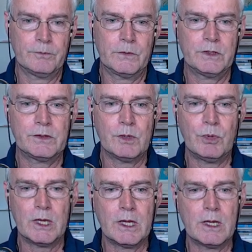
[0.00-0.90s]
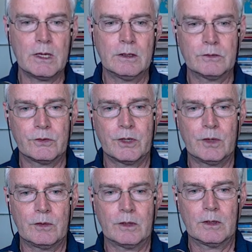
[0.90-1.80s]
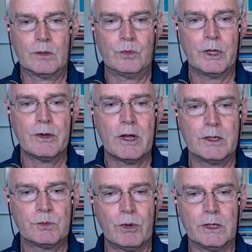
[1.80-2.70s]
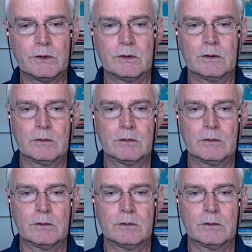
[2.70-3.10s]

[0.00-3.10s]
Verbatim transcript: C P E, Circuit Playground Express,